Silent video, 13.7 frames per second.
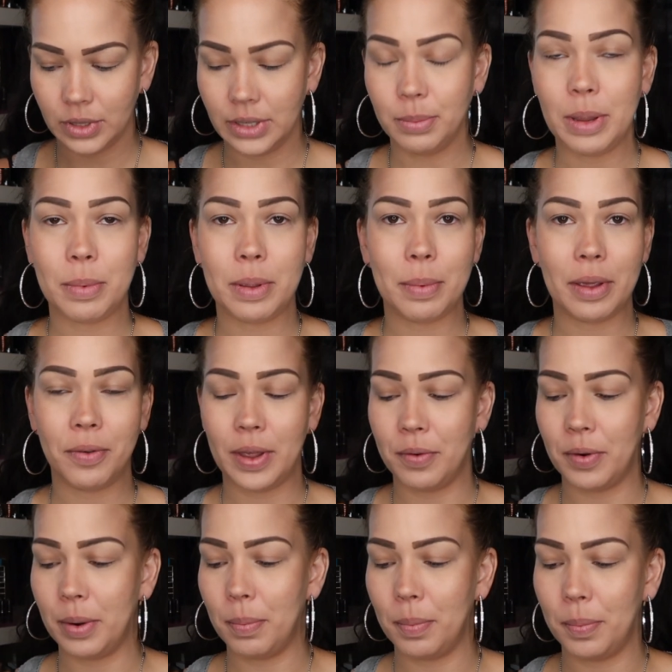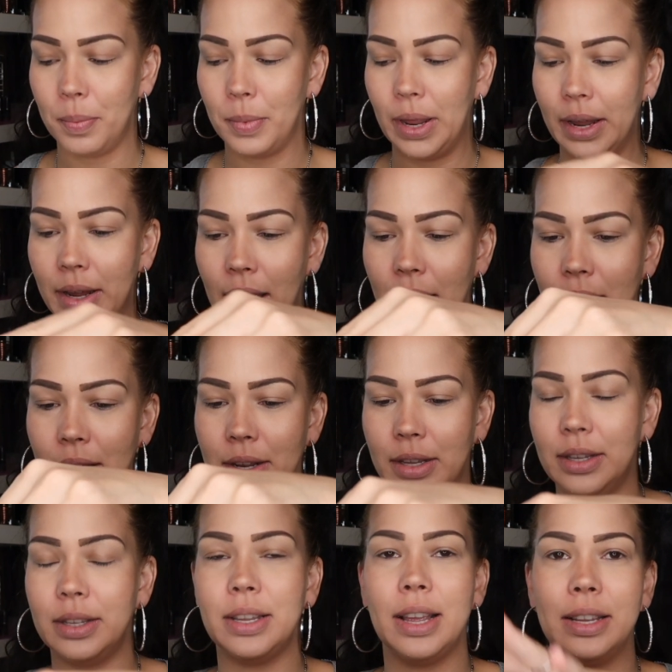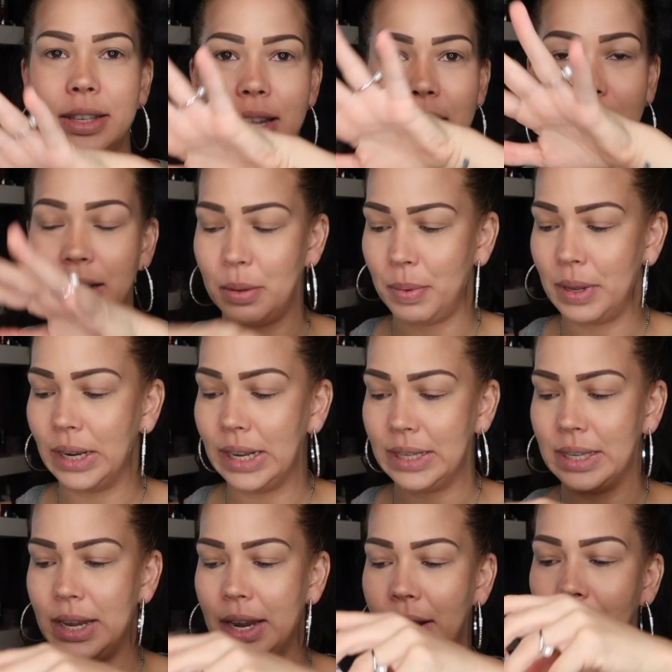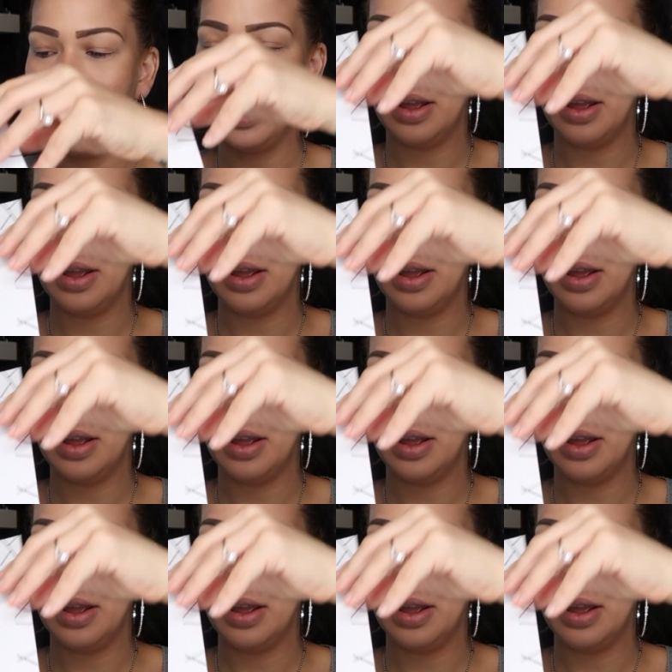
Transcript: this might be my favorite, like this is aesthetically pleasing here,